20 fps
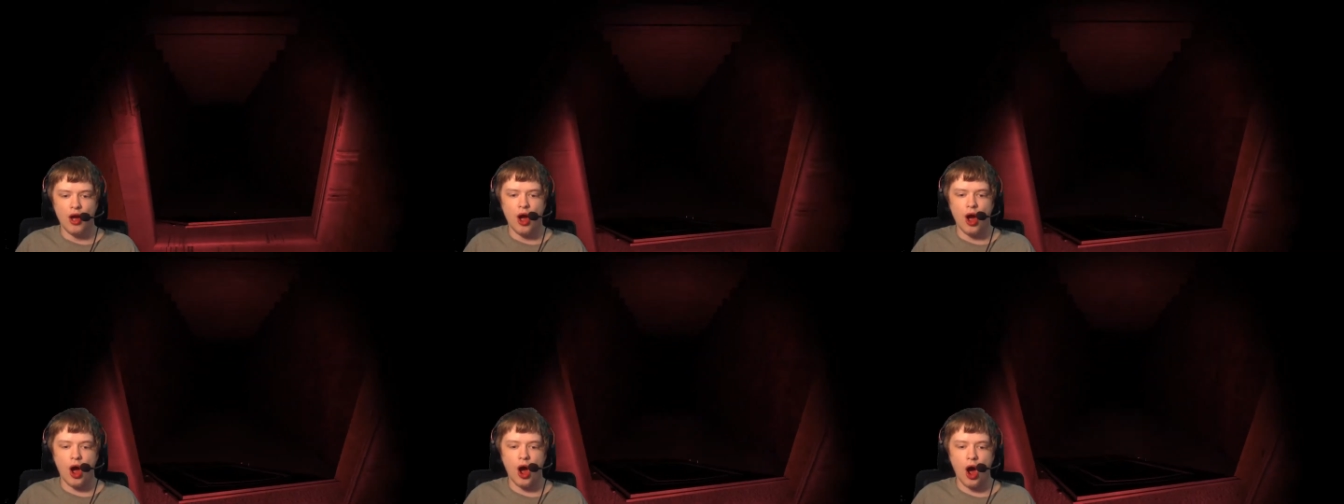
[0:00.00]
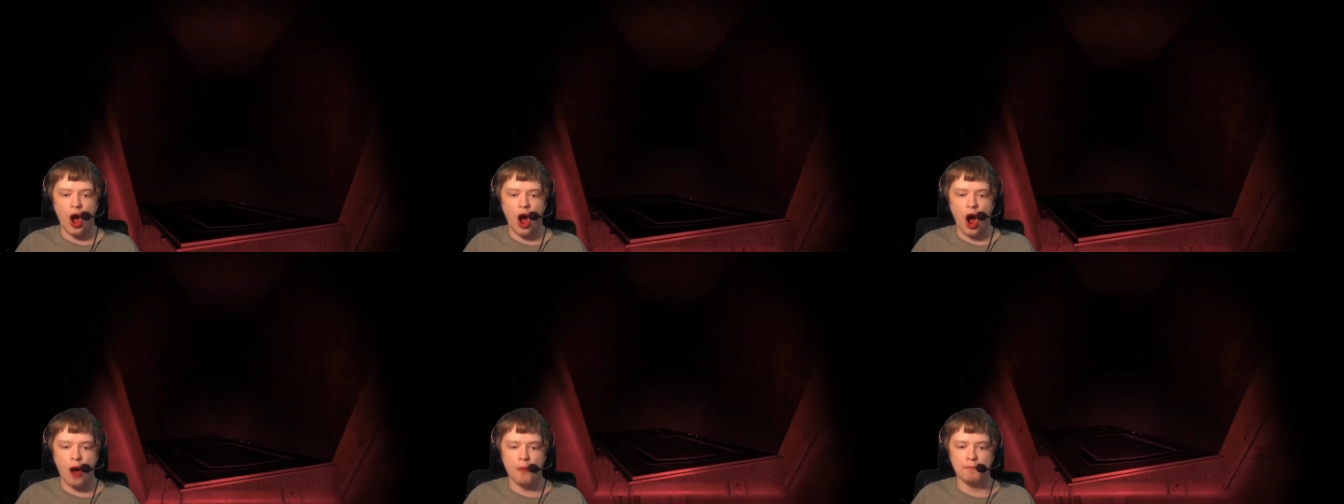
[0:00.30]

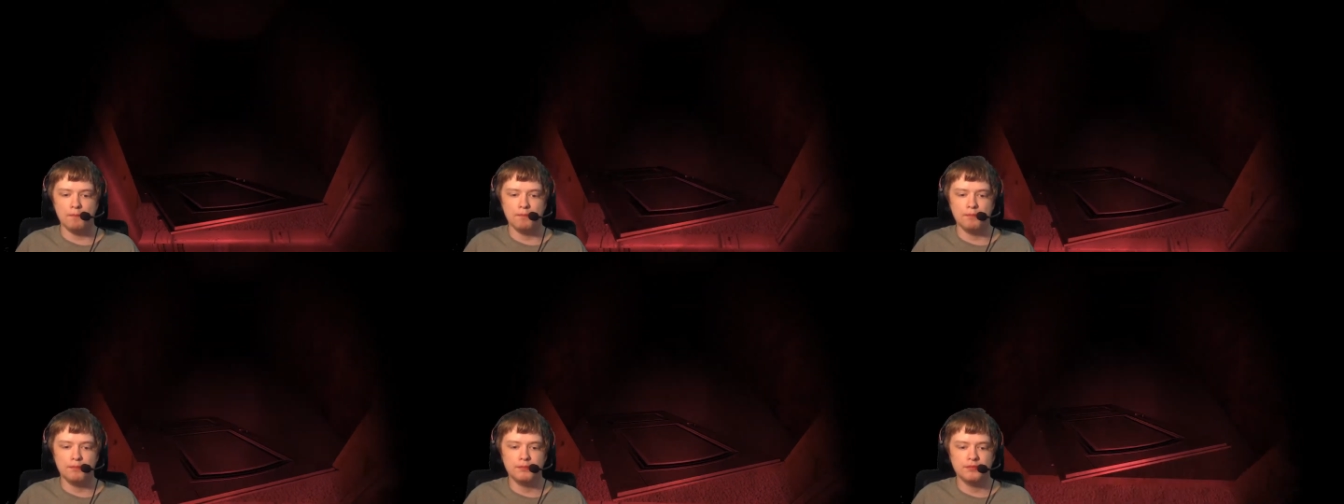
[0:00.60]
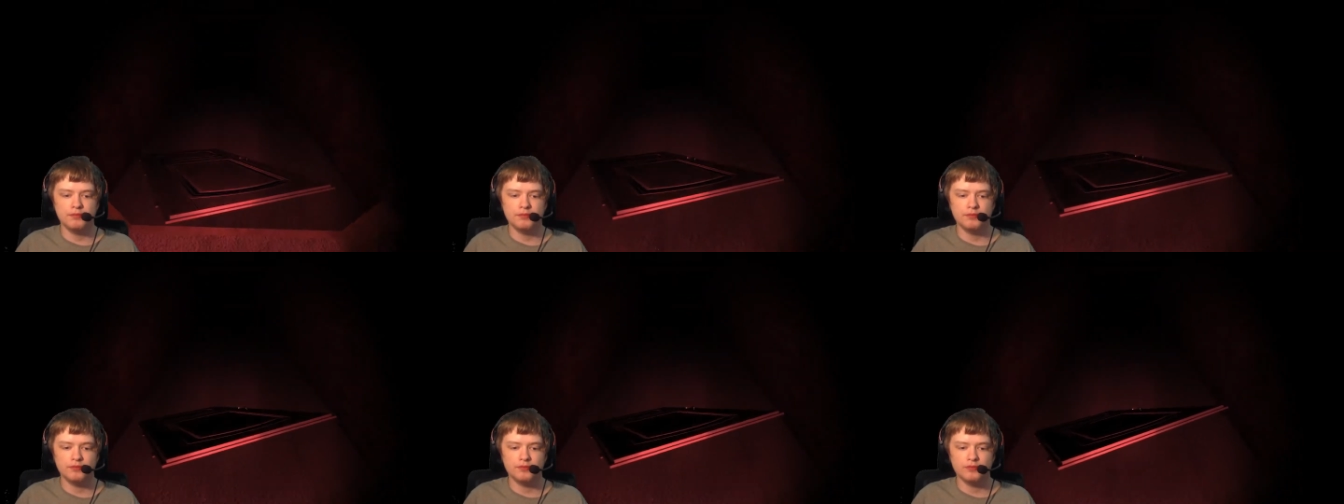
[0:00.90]

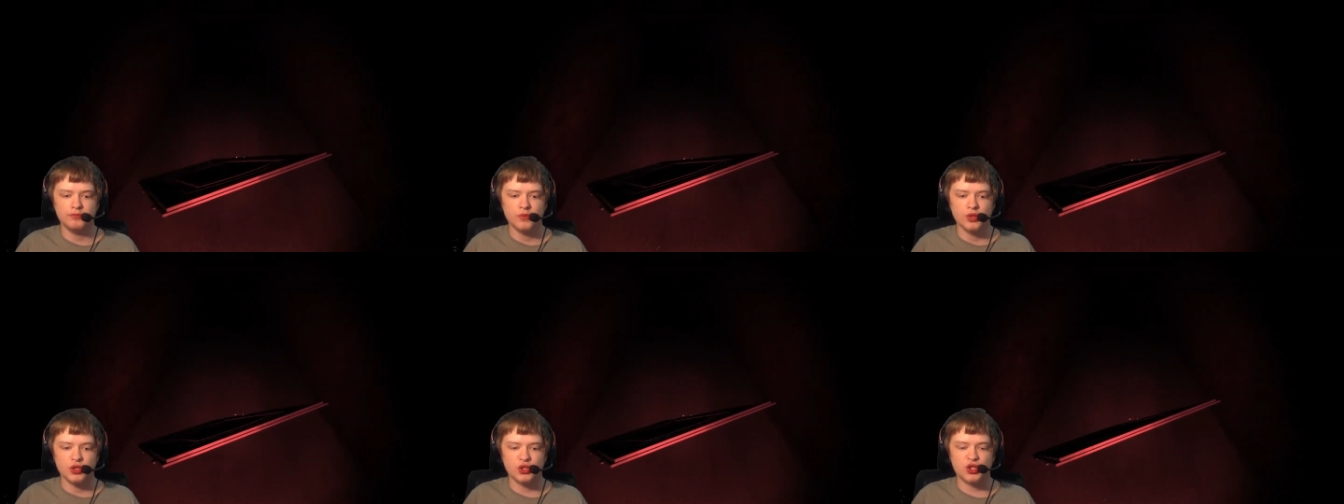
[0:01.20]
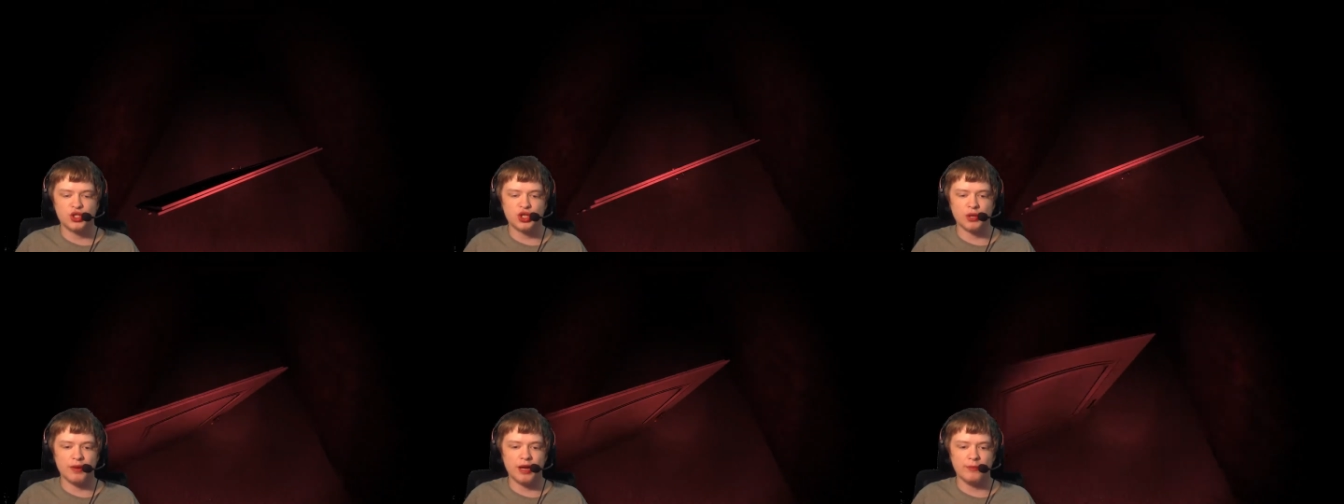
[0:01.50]
Um,
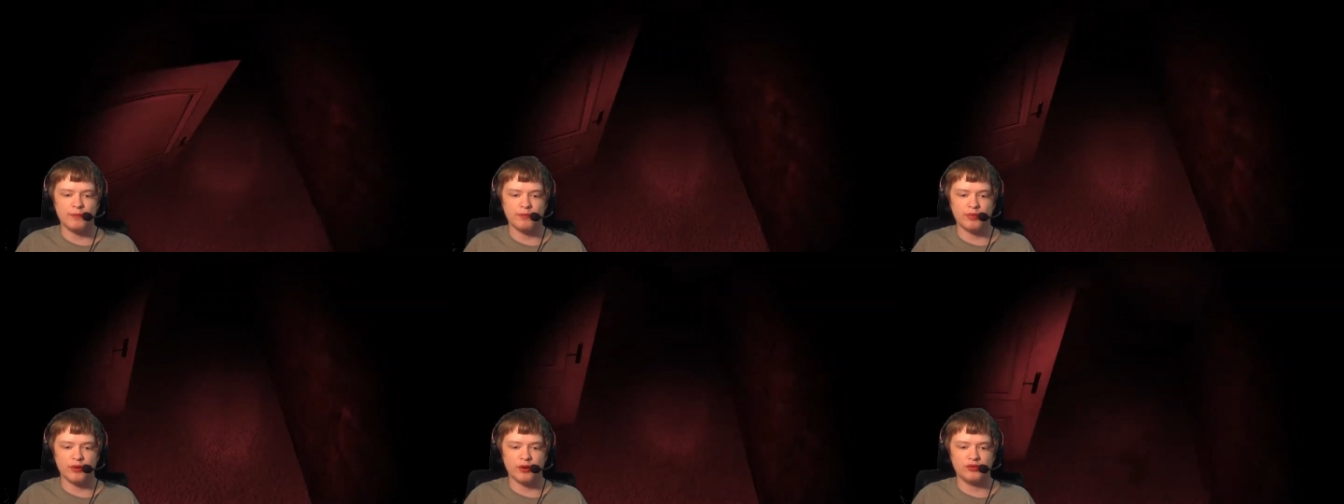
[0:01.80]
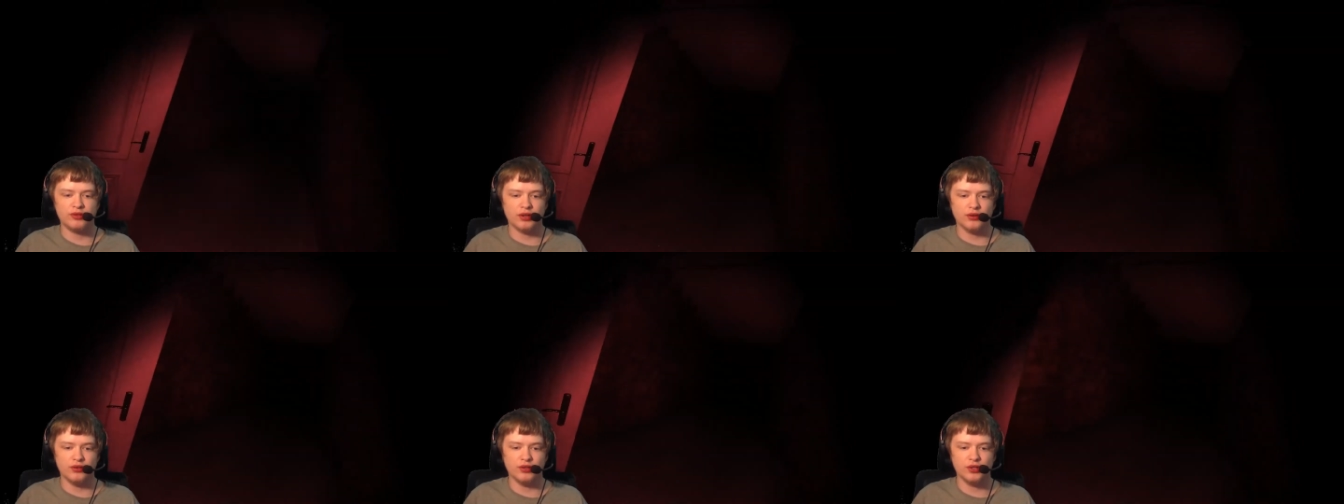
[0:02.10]
somebody broke
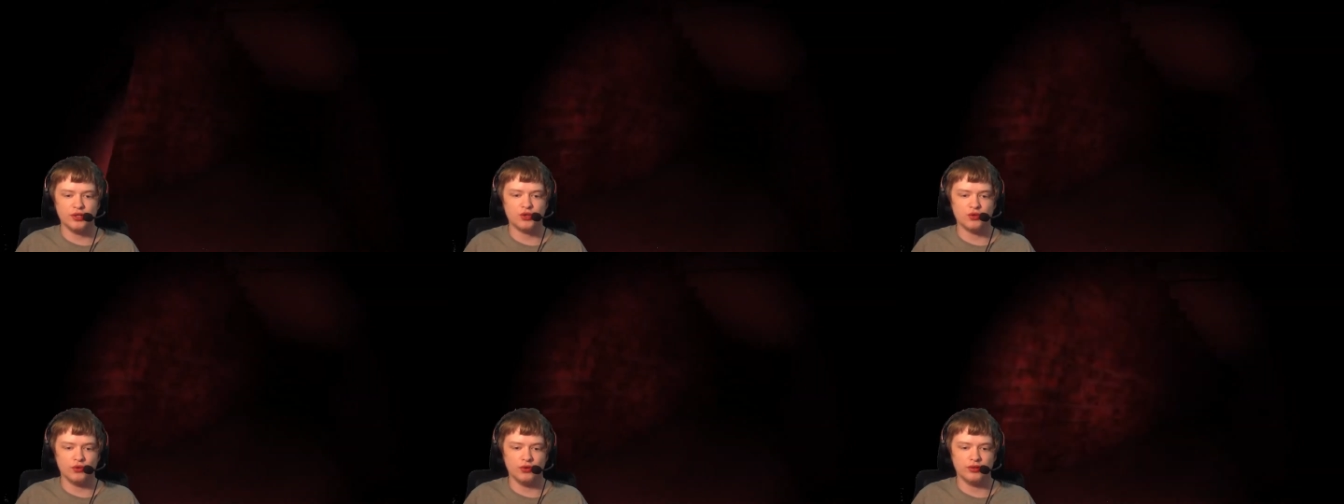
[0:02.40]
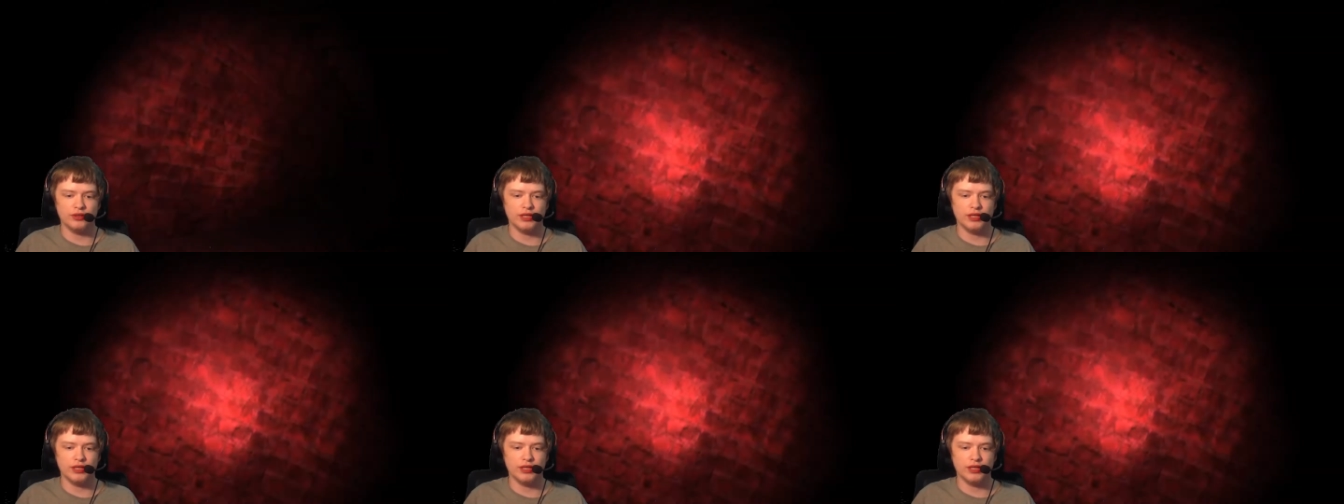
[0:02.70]
down this door.